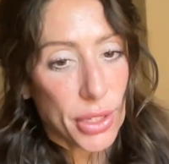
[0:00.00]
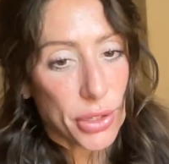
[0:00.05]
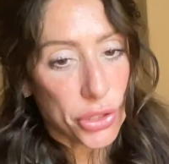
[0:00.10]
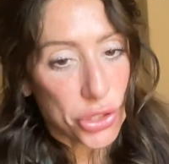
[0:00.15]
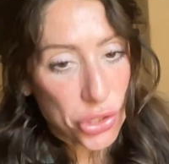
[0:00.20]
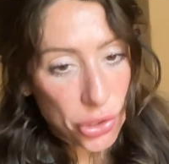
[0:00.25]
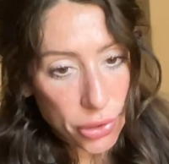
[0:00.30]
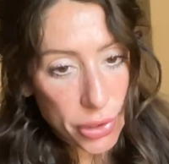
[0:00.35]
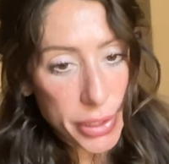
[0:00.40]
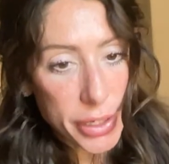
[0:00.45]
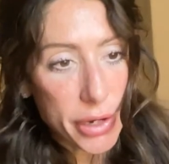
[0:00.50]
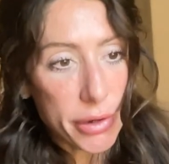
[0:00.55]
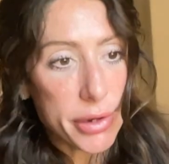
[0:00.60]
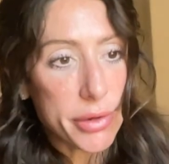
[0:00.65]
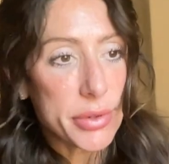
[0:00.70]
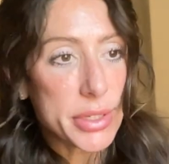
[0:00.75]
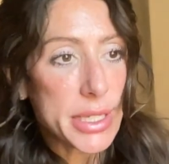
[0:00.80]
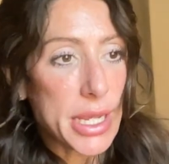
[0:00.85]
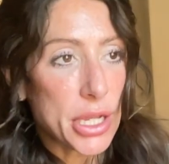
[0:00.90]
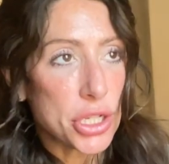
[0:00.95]
urinary
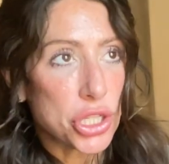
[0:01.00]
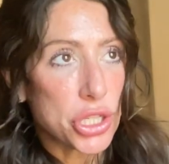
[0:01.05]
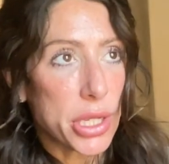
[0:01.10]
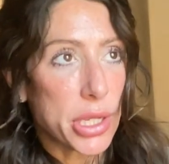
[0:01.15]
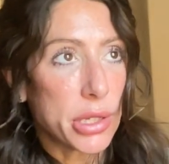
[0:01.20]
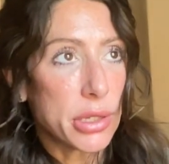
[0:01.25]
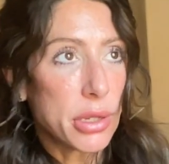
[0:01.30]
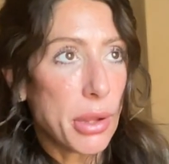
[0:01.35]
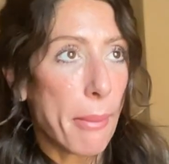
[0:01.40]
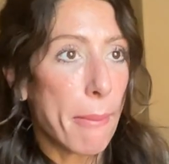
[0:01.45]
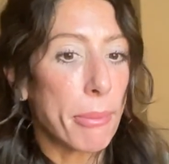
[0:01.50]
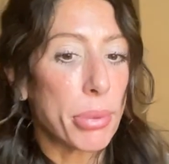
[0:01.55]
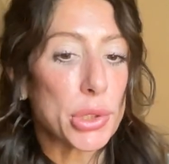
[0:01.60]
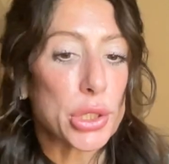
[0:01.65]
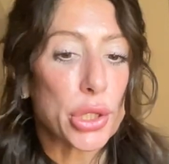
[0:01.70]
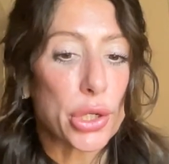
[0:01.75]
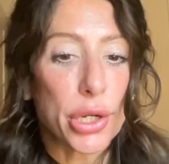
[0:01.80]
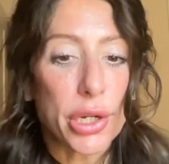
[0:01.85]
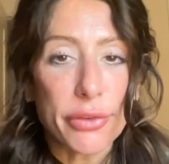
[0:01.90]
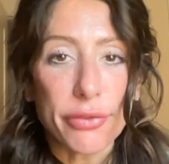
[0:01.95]
retention,
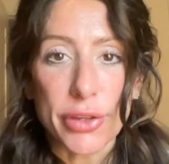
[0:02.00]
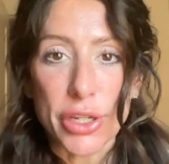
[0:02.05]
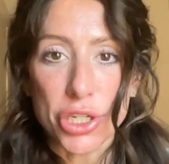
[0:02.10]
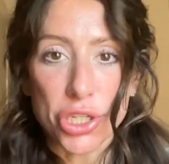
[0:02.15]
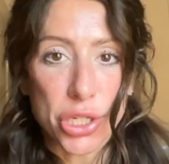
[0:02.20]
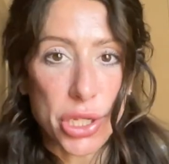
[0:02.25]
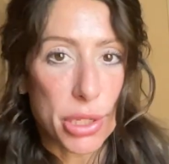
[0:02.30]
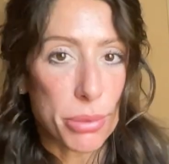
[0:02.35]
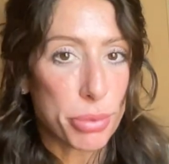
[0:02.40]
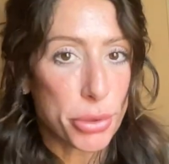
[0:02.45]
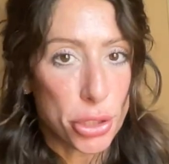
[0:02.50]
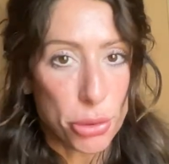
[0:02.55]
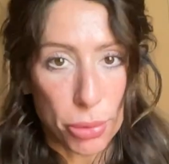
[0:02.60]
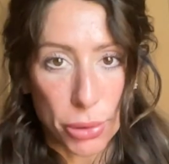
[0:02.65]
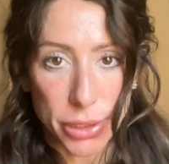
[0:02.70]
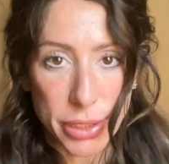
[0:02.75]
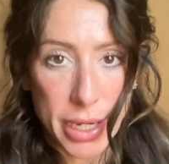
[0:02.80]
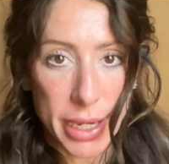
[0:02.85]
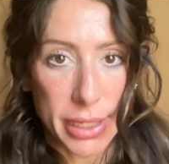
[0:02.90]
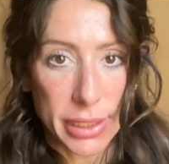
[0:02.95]
blurred vision, pupil
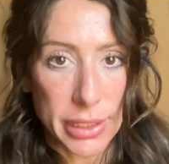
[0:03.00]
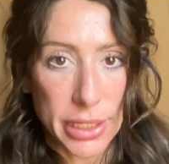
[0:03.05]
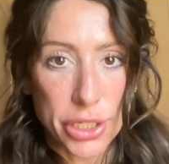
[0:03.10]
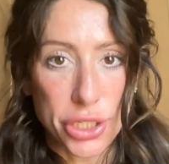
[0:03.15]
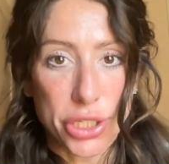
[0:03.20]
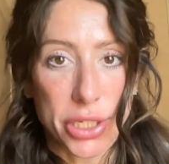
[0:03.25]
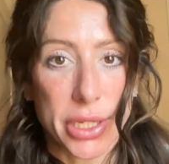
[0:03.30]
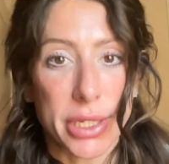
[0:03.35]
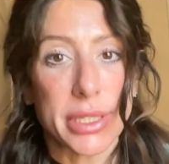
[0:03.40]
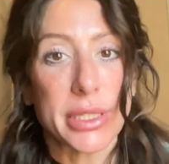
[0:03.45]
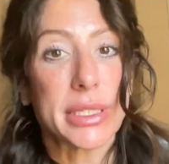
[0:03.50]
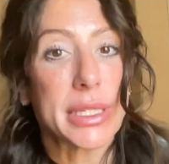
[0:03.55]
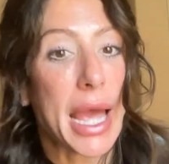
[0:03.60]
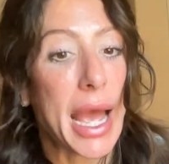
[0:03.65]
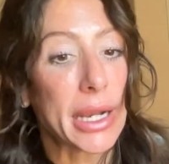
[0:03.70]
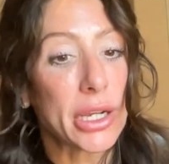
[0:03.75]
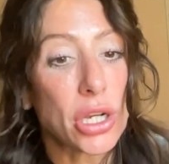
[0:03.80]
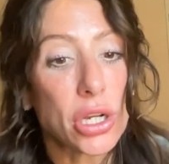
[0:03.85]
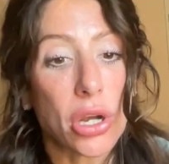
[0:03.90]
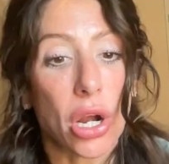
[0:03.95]
dilation,
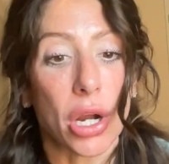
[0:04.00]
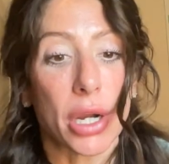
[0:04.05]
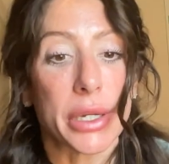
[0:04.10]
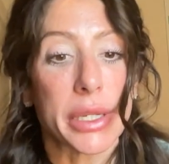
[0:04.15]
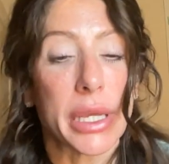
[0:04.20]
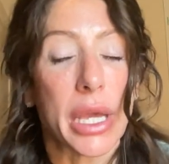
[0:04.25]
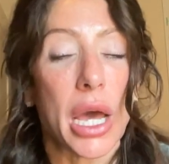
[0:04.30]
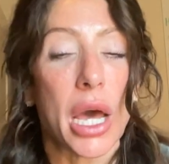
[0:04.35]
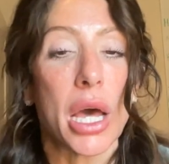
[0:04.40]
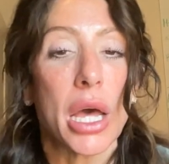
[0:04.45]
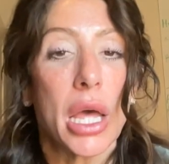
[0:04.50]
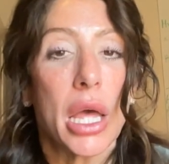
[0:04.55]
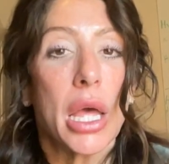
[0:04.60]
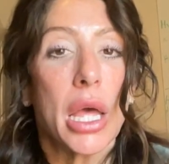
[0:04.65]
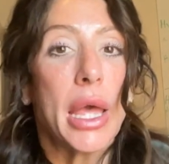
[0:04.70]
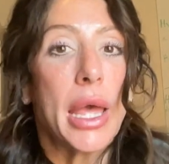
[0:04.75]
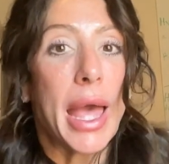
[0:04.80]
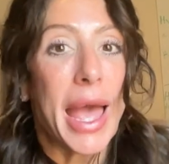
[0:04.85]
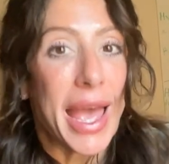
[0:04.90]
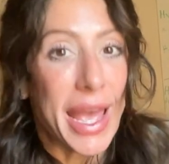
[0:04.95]
tachycardia,
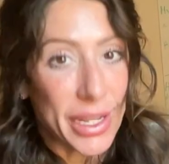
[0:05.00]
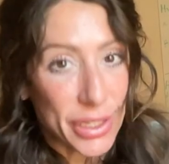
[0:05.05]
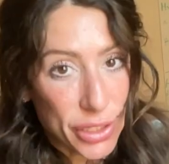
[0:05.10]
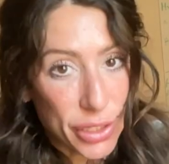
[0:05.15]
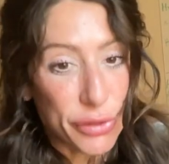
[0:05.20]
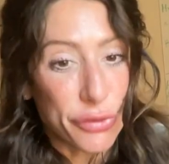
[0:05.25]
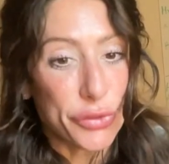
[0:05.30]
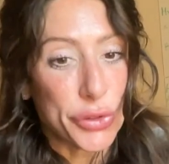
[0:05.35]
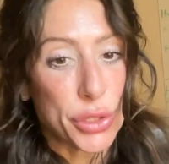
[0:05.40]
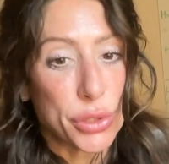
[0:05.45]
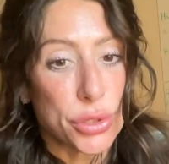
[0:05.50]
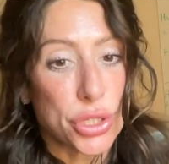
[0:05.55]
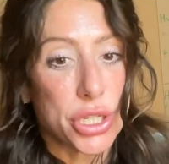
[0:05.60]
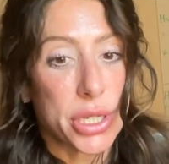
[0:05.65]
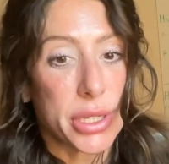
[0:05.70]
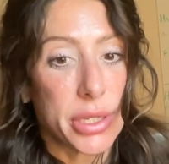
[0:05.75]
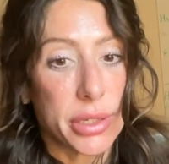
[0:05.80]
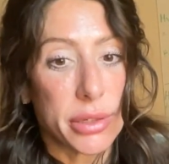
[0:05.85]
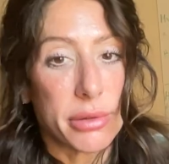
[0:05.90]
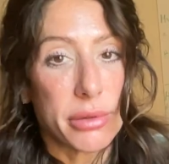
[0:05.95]
and
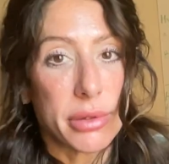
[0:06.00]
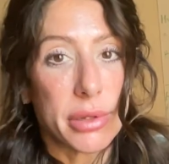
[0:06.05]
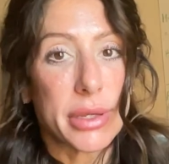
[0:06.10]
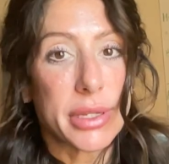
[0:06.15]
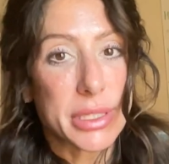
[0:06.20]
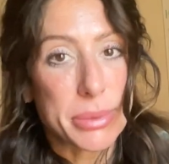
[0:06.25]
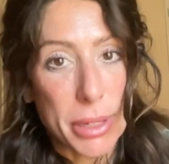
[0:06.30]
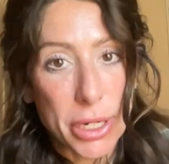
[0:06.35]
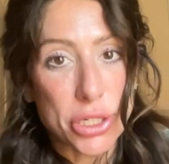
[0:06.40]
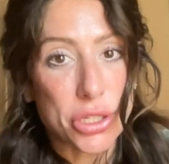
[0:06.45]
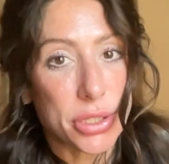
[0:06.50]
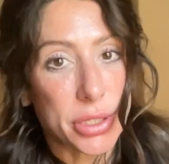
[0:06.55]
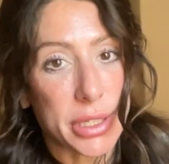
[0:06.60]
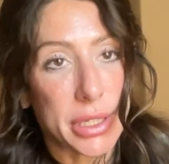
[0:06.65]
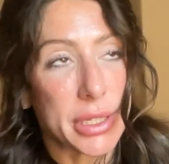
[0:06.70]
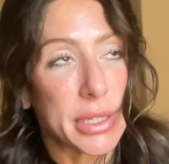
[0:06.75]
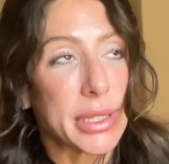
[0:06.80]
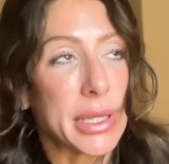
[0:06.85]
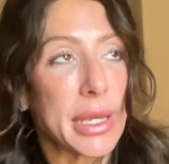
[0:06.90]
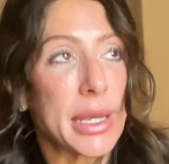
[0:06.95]
confusion,
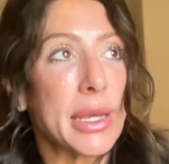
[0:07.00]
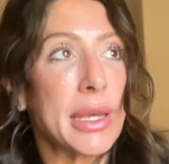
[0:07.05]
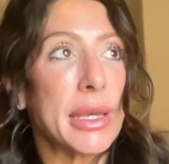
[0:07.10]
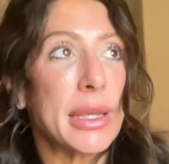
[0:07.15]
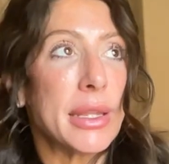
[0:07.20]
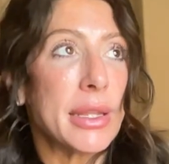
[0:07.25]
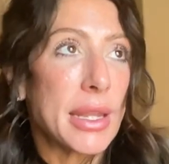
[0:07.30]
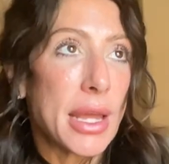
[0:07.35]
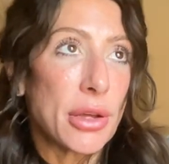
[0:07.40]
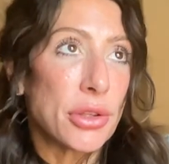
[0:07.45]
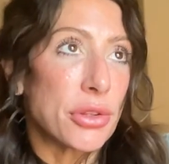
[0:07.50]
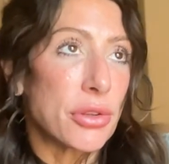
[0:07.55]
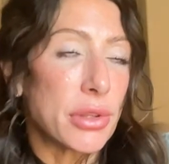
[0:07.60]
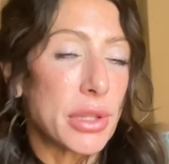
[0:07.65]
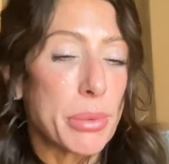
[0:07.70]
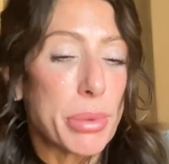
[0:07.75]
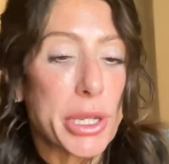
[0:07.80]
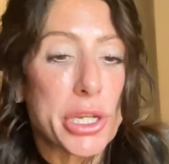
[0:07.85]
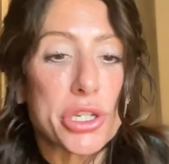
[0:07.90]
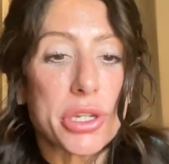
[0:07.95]
especially in elderly
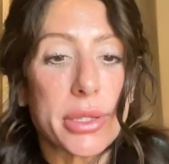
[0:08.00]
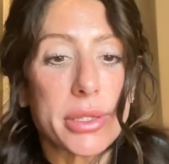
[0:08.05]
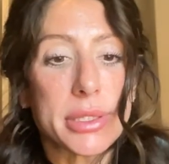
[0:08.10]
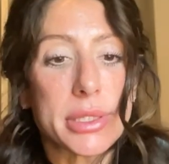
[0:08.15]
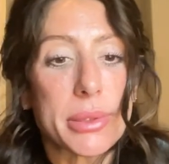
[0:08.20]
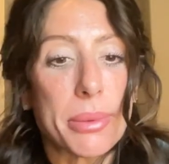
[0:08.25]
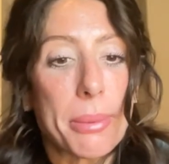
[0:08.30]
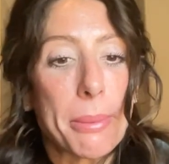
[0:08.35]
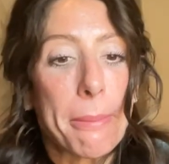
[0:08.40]
patients.